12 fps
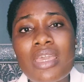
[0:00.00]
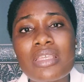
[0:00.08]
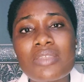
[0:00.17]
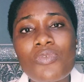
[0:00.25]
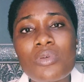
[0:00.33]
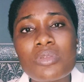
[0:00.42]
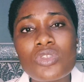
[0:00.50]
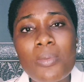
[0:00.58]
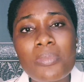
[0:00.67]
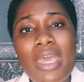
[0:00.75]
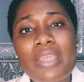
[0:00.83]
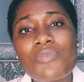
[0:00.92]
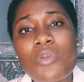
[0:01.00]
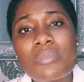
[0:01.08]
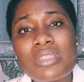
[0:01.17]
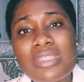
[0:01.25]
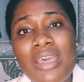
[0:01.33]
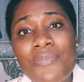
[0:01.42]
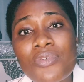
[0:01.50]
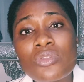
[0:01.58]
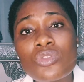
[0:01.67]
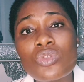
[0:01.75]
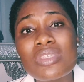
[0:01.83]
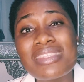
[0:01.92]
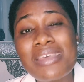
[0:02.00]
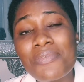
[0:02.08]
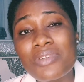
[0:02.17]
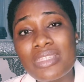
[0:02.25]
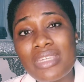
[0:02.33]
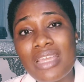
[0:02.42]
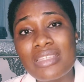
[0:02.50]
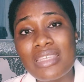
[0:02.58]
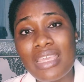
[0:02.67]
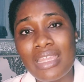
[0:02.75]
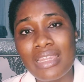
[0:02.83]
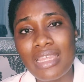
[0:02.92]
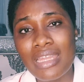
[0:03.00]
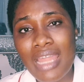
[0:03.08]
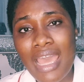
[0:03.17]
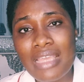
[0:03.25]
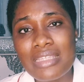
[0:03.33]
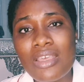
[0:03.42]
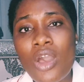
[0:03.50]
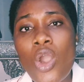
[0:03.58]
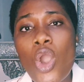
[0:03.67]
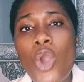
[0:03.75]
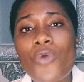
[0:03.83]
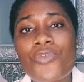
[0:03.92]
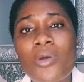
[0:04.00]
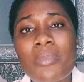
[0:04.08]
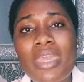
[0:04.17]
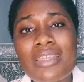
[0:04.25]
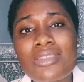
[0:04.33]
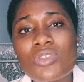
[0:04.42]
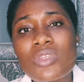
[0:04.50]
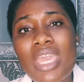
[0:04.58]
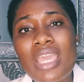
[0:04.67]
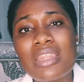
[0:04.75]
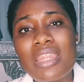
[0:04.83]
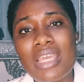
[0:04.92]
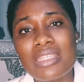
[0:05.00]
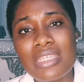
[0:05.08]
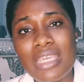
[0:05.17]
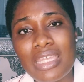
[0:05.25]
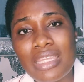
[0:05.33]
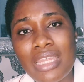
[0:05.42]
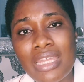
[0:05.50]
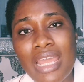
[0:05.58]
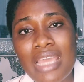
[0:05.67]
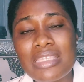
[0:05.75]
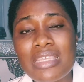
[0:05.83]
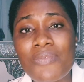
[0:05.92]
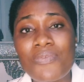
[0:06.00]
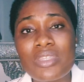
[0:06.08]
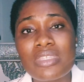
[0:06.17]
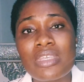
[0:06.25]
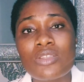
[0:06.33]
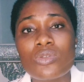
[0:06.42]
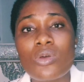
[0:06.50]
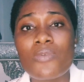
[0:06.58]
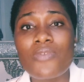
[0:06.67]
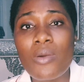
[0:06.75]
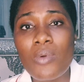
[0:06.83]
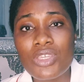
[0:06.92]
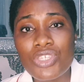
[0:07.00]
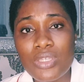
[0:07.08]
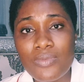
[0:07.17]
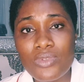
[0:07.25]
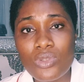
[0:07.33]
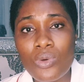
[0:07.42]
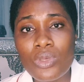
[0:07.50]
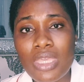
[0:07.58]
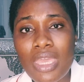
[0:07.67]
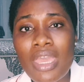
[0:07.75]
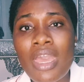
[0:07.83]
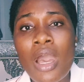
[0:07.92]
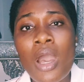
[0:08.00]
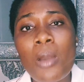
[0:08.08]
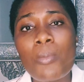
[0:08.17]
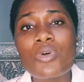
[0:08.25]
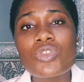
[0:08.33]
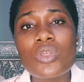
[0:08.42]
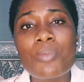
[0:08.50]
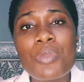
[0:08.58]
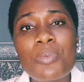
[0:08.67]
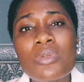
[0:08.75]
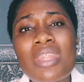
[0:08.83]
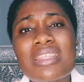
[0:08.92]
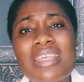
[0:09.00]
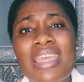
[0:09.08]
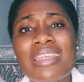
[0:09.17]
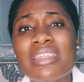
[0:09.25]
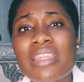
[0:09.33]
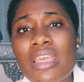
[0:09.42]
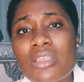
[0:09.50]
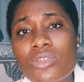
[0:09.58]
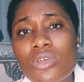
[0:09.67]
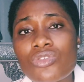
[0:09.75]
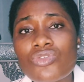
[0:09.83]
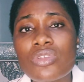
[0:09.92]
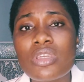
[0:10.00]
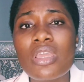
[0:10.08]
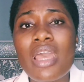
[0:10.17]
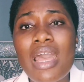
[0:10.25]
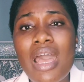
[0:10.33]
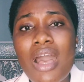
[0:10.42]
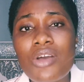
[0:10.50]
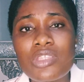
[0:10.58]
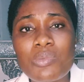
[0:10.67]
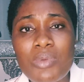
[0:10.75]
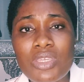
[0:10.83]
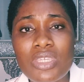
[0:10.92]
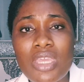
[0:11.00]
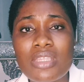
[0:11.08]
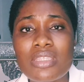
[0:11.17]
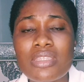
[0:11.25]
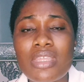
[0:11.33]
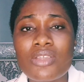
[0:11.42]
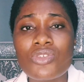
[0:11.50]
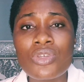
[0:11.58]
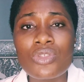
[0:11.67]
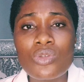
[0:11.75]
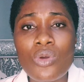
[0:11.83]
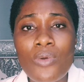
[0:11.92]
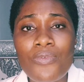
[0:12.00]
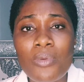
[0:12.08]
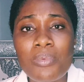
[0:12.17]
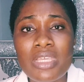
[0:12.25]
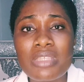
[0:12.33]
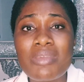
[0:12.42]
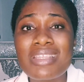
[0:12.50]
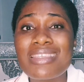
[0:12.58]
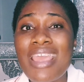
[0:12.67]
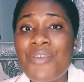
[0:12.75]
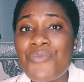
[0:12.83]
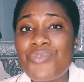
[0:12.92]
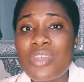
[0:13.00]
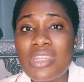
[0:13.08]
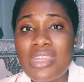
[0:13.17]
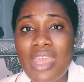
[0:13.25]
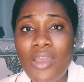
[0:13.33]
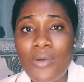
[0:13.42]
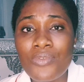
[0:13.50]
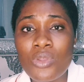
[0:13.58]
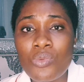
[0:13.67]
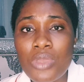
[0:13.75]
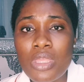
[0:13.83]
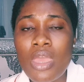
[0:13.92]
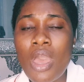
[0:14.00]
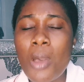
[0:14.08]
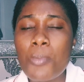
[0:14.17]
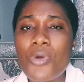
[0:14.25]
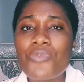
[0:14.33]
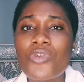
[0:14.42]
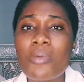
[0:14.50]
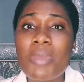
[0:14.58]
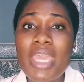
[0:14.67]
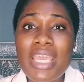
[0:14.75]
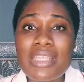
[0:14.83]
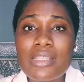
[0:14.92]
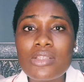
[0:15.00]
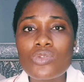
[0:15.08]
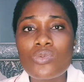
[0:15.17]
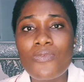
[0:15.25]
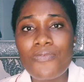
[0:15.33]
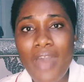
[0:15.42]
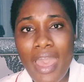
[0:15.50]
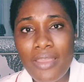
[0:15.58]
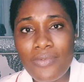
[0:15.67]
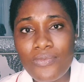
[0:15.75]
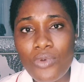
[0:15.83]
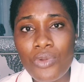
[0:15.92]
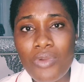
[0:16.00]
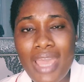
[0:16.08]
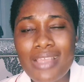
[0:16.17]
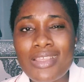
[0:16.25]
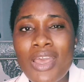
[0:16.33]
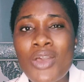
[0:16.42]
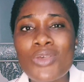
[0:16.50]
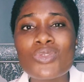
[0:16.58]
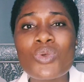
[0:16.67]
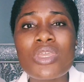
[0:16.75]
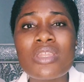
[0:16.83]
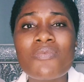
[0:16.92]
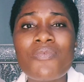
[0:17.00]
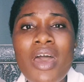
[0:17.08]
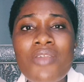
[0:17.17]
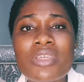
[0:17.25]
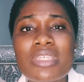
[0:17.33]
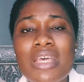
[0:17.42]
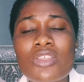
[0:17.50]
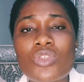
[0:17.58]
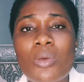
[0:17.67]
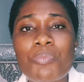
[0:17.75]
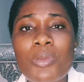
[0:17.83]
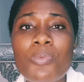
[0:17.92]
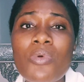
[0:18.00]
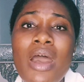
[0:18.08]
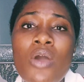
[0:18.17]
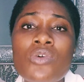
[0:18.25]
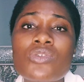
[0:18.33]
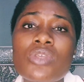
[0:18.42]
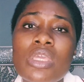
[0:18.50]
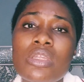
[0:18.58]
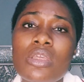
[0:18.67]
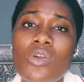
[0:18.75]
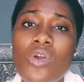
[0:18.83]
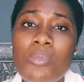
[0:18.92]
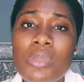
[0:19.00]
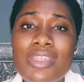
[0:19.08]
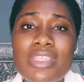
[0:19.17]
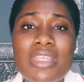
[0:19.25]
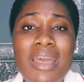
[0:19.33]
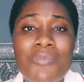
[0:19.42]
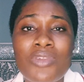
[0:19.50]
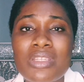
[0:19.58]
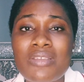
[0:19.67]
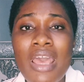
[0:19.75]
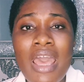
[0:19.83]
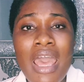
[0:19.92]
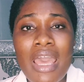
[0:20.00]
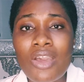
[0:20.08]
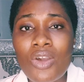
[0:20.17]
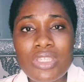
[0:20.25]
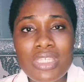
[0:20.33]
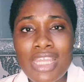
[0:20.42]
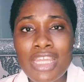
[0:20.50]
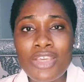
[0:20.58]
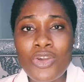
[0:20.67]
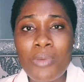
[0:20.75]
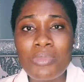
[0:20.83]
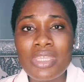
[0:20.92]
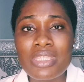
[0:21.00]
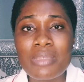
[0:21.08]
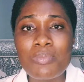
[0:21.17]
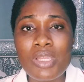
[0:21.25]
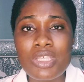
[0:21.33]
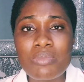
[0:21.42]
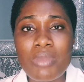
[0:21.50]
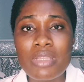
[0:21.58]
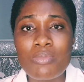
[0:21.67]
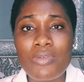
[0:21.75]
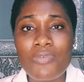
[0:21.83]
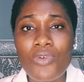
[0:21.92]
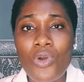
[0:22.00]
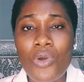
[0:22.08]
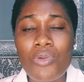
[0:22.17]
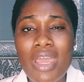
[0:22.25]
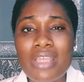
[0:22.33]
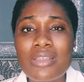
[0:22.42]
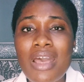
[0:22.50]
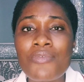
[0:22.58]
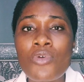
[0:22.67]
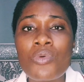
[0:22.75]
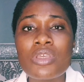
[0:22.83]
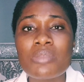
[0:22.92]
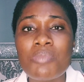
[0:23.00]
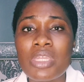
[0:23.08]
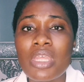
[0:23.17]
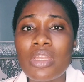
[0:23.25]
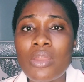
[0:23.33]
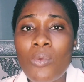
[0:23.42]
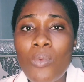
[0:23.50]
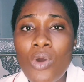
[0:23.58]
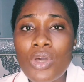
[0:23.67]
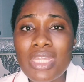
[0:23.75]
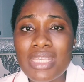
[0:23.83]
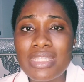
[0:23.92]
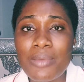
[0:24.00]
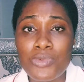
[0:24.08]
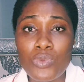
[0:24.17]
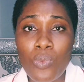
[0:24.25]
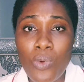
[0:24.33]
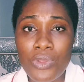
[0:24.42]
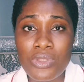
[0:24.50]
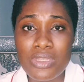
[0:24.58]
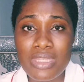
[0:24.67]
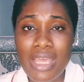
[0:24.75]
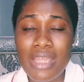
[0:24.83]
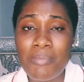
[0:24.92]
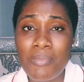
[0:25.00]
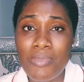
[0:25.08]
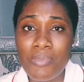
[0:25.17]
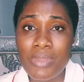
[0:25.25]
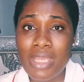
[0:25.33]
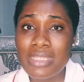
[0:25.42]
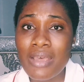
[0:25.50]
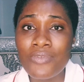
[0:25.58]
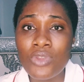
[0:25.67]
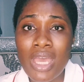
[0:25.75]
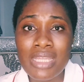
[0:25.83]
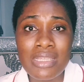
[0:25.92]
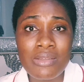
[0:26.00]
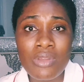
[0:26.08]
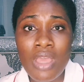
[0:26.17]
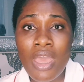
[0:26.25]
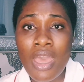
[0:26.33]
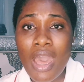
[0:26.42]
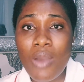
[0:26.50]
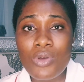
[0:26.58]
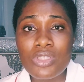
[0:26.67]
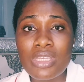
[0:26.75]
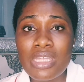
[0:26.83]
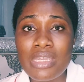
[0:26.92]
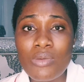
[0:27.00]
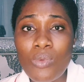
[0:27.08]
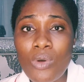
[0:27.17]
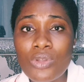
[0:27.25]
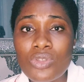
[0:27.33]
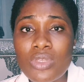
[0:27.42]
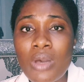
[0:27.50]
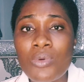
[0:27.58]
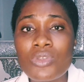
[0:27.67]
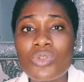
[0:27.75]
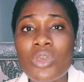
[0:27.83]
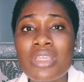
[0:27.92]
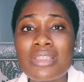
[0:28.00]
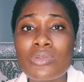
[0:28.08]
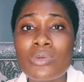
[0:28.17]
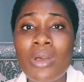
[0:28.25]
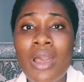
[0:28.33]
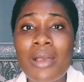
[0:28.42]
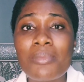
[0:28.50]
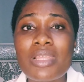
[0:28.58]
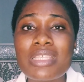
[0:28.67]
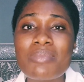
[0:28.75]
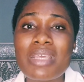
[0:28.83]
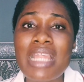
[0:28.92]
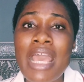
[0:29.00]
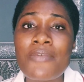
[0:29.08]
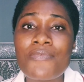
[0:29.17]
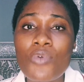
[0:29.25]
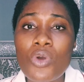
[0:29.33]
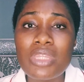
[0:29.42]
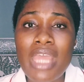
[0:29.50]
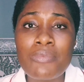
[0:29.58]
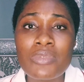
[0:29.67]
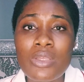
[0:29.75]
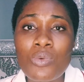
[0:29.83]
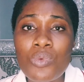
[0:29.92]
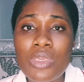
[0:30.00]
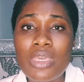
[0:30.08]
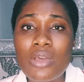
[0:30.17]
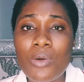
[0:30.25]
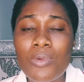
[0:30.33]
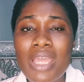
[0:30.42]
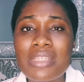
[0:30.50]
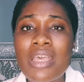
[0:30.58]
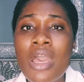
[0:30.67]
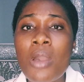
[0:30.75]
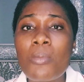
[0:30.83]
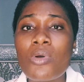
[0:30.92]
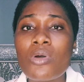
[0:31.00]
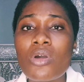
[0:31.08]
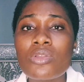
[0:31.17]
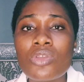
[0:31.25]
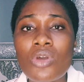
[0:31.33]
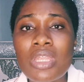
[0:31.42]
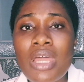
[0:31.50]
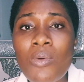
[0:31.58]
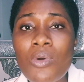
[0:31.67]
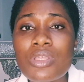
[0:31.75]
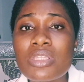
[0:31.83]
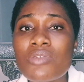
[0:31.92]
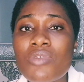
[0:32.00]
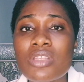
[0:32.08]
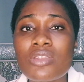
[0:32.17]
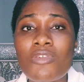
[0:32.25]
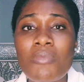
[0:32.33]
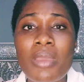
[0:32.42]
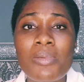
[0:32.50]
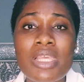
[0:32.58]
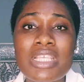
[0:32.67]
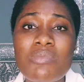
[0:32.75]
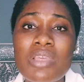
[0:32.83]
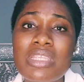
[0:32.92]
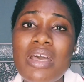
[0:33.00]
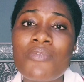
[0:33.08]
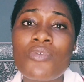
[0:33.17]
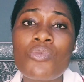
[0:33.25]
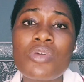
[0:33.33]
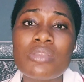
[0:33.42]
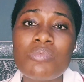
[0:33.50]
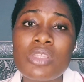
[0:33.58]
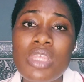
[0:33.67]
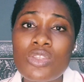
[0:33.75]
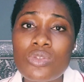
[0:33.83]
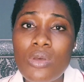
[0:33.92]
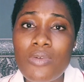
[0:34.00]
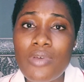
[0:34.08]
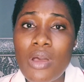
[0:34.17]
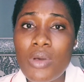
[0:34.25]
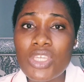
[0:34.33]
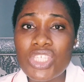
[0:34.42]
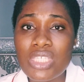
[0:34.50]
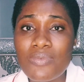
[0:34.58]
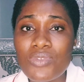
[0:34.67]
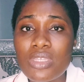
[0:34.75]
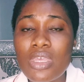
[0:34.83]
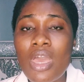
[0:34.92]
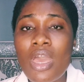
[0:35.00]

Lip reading: It's from sometimes from 7 to 7:30 in the night, or from 8 to 8:30 in the night if it's a 12-hour shift. Okay, but some people that are in day surgery outpatients, they just go for placements every day of the week, but from 8 to 5. All right, so it varies. And some people are also in the community. I've not gotten any community placement before. All right, I've always been in the ward, except once that I wasn't in the ward, so I was going to placement like 4 times a week. All right, but the other ones, the rest of my placements have always been a 12-hour shift,